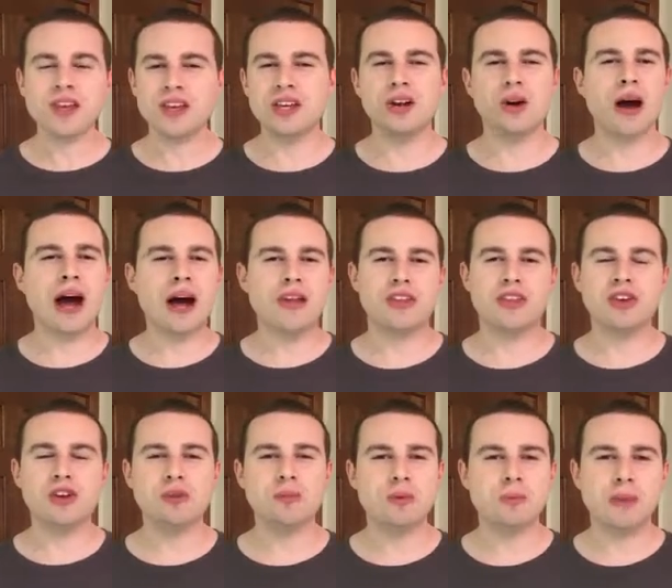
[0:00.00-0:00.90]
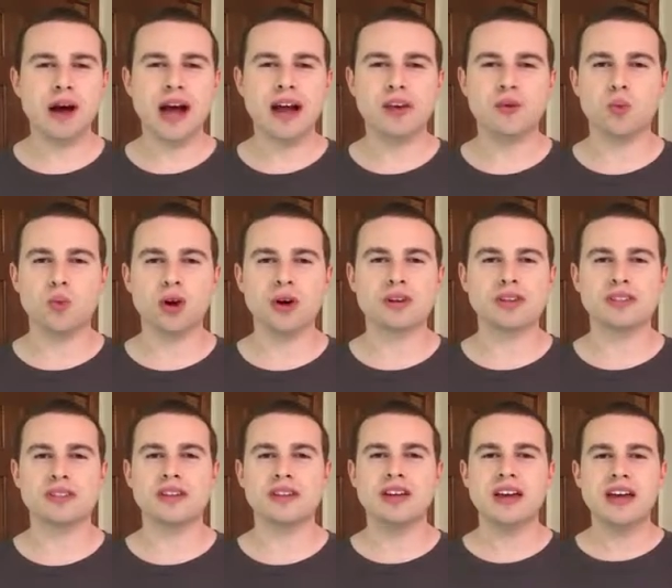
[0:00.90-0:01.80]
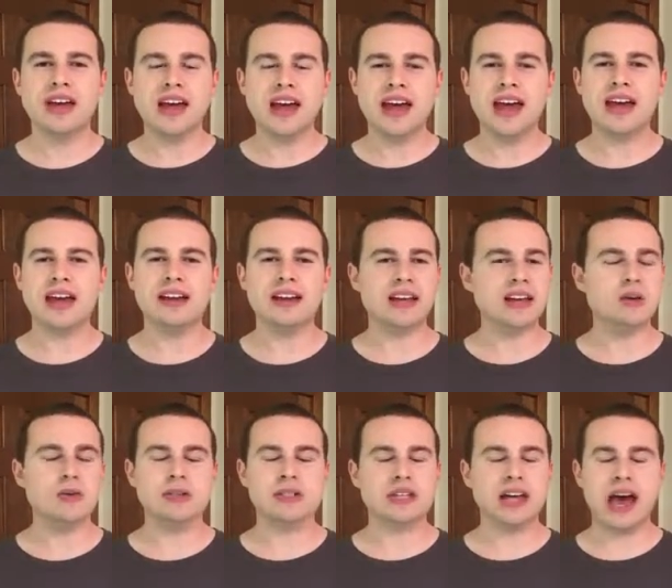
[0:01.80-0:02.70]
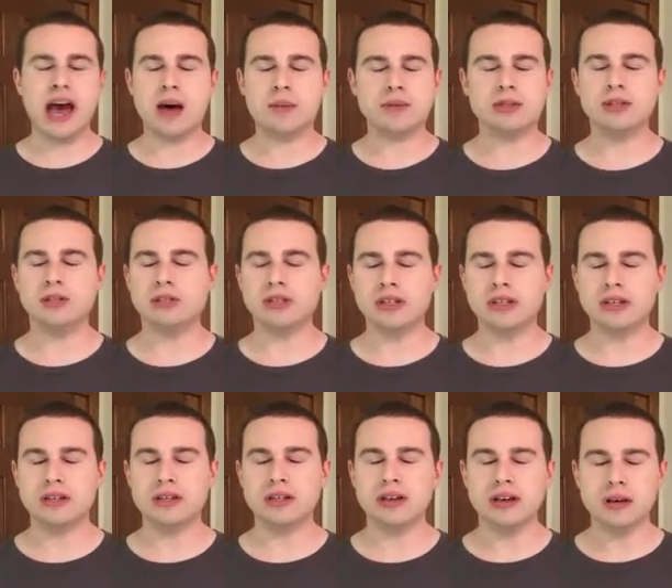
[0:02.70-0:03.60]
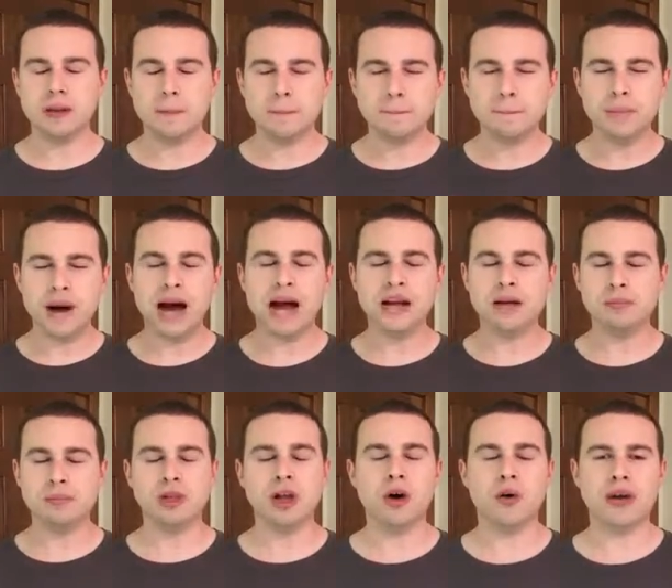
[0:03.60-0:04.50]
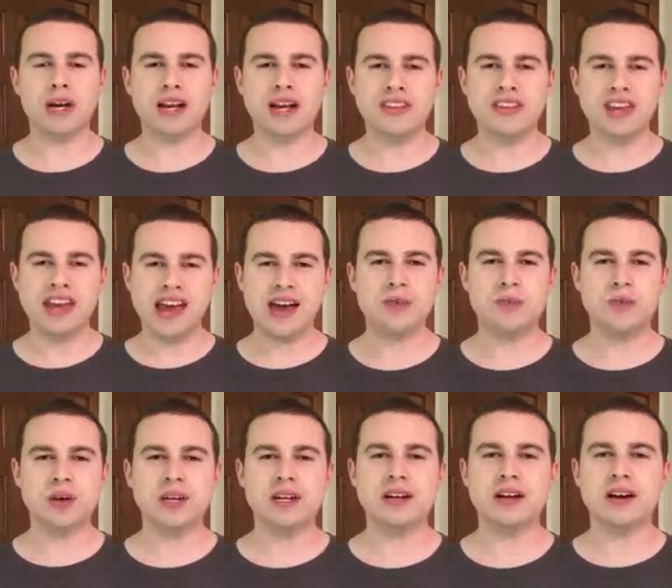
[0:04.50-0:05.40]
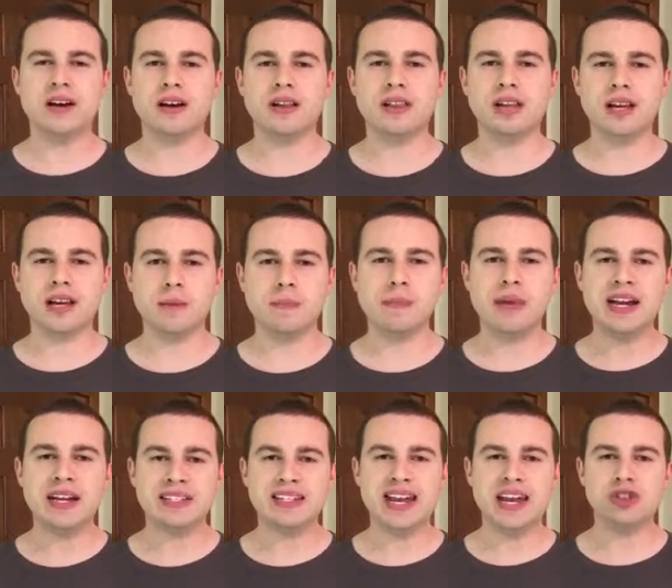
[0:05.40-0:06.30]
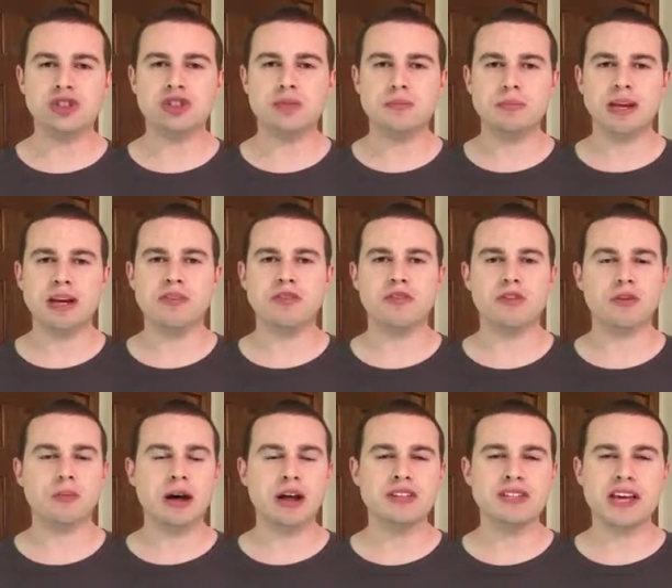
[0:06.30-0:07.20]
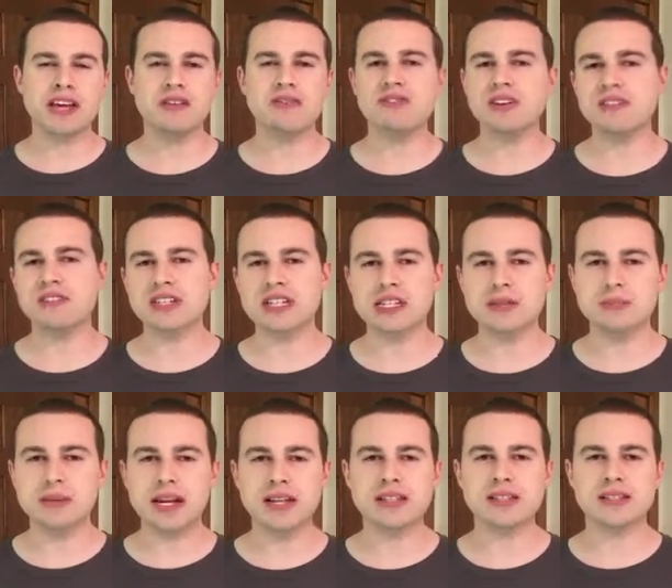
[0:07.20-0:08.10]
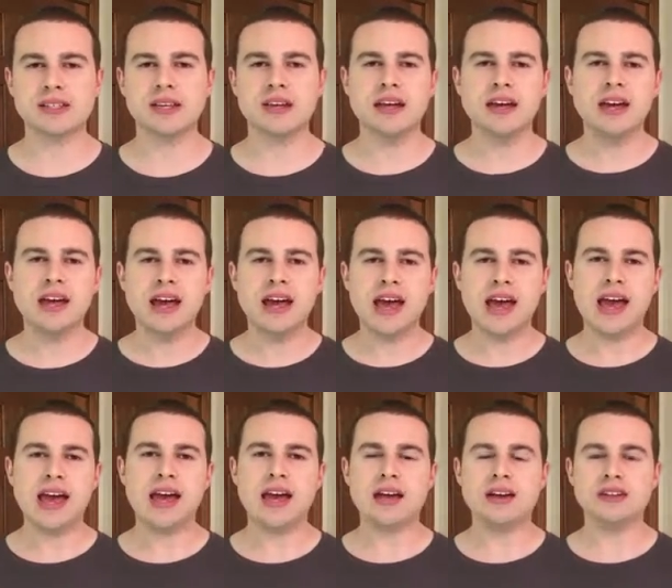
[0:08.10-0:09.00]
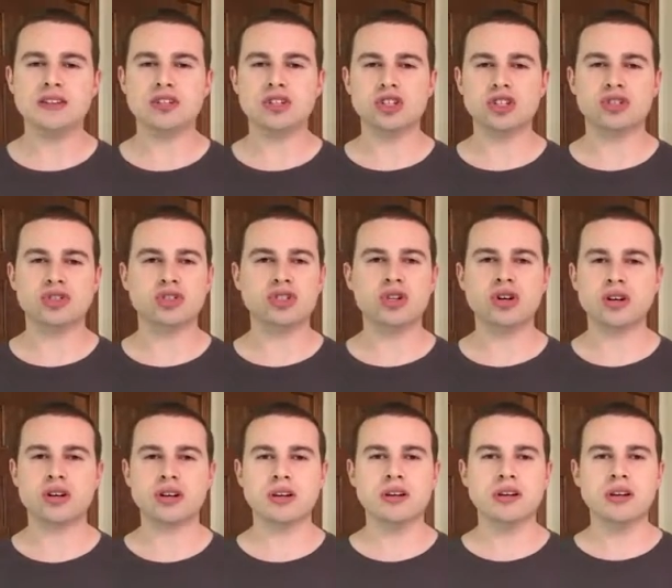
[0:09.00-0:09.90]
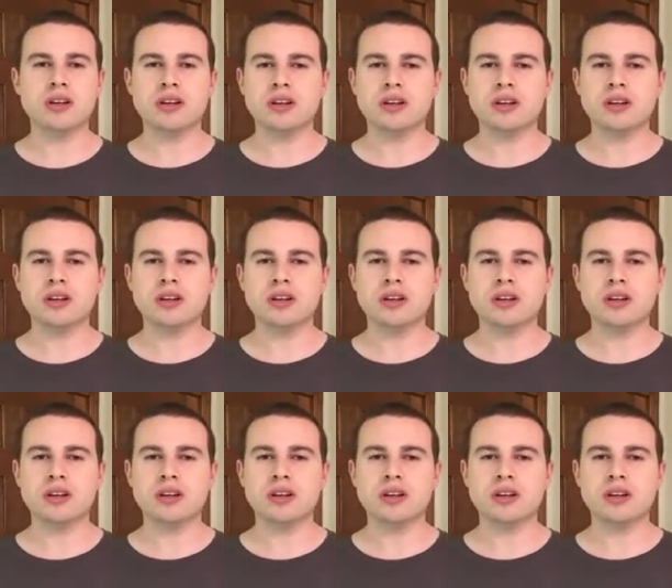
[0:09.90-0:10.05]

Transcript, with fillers: you know, how the human mind works. And it was absolutely mind blowing. And at the end, we did a like a meditation bit for about 10, 15 minutes and just took